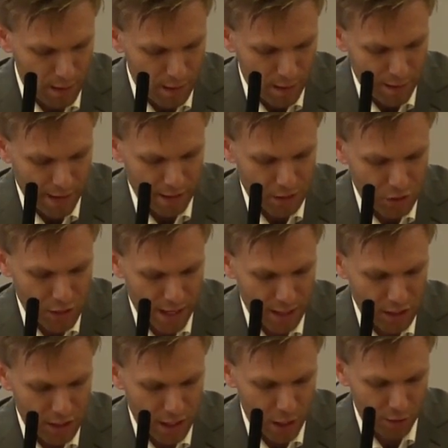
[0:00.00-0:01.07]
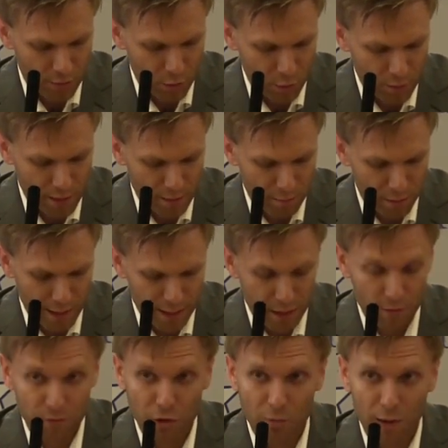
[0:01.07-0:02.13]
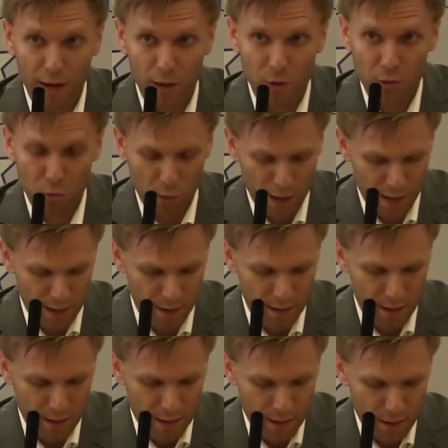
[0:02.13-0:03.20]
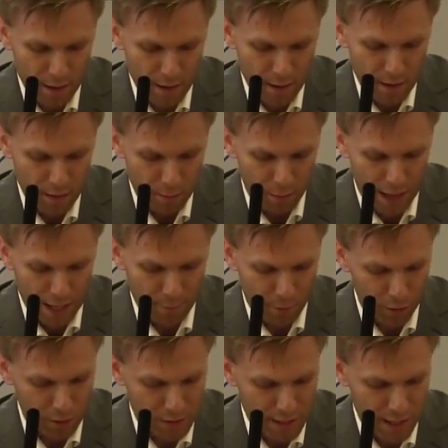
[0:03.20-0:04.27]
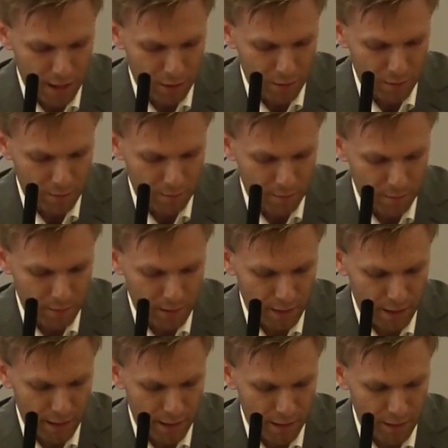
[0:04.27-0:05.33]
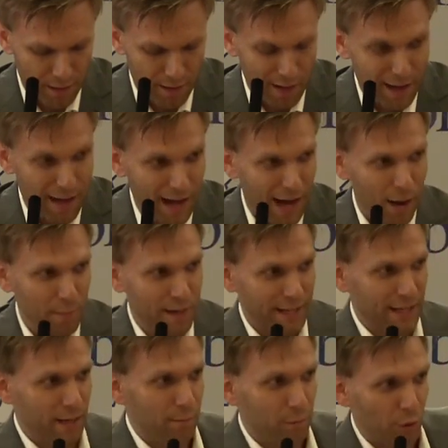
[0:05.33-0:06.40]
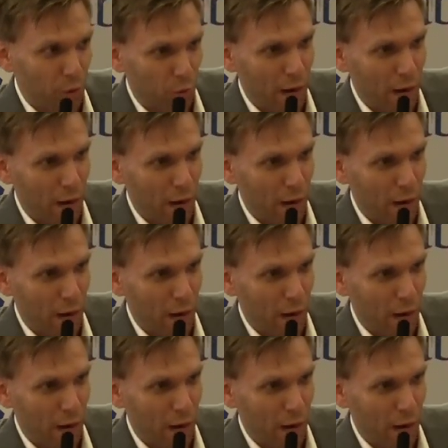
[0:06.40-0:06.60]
Things changed, however, when they played a few miles away in the black part of town. And I'm going to get a book